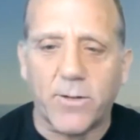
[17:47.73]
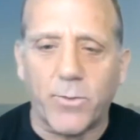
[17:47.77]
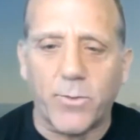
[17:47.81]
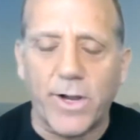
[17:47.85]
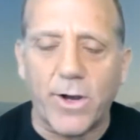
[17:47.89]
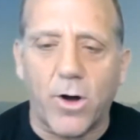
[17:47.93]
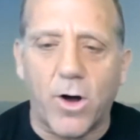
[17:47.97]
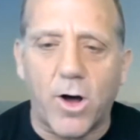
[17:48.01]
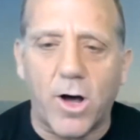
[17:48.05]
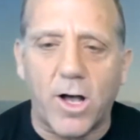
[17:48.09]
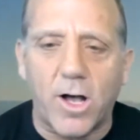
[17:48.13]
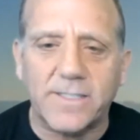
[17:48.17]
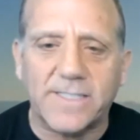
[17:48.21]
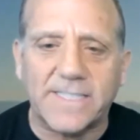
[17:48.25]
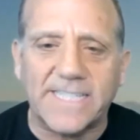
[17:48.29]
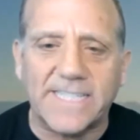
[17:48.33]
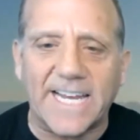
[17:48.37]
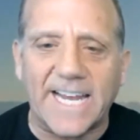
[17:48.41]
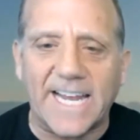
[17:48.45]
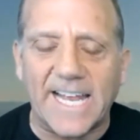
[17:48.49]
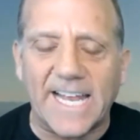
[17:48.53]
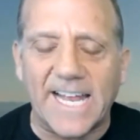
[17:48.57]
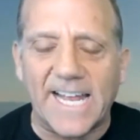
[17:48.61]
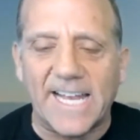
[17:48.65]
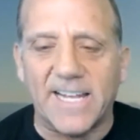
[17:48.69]
We all
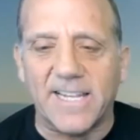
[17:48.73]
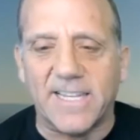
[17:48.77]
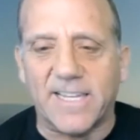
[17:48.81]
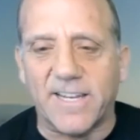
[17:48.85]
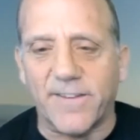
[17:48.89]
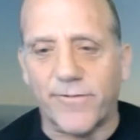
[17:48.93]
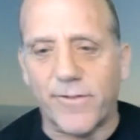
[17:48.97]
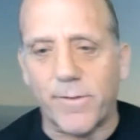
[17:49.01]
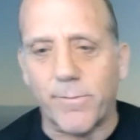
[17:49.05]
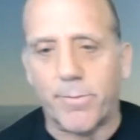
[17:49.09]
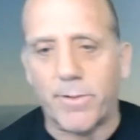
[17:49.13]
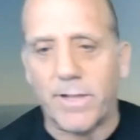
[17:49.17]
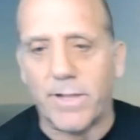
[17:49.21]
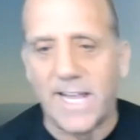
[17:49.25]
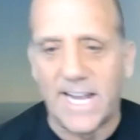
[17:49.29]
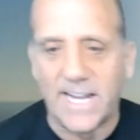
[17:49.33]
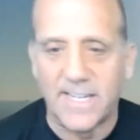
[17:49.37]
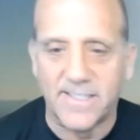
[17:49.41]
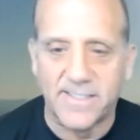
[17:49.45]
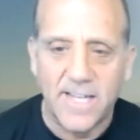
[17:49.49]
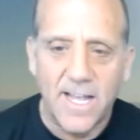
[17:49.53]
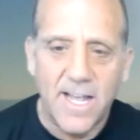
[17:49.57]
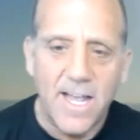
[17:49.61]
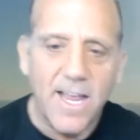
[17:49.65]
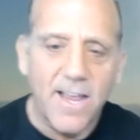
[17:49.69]
see it in a different
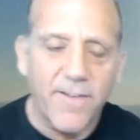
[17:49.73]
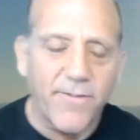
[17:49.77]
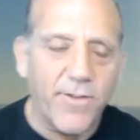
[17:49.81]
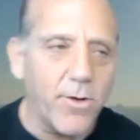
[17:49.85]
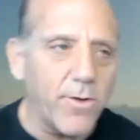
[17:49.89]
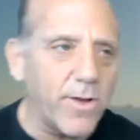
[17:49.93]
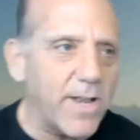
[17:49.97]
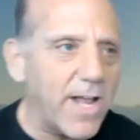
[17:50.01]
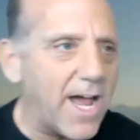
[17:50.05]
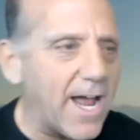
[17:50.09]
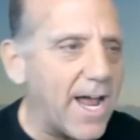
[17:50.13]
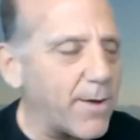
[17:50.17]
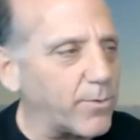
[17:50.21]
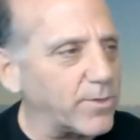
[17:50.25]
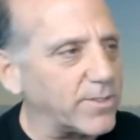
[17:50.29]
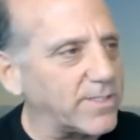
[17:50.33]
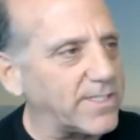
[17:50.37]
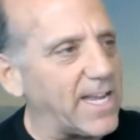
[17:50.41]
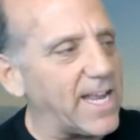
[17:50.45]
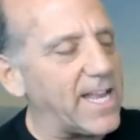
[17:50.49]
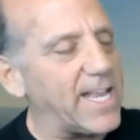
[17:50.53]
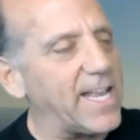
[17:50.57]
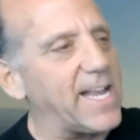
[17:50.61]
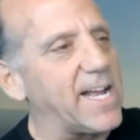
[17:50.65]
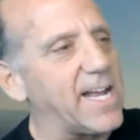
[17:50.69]
place. If you and I were
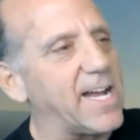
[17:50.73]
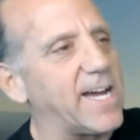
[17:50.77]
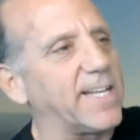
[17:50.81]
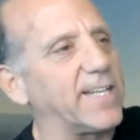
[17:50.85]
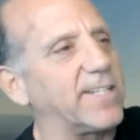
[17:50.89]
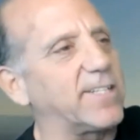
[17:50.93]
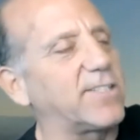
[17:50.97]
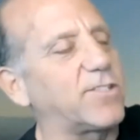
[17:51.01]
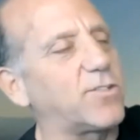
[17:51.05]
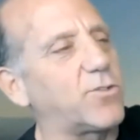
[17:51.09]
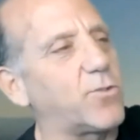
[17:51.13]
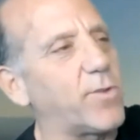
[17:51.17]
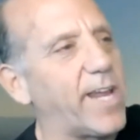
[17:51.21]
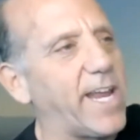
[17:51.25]
standing on the street,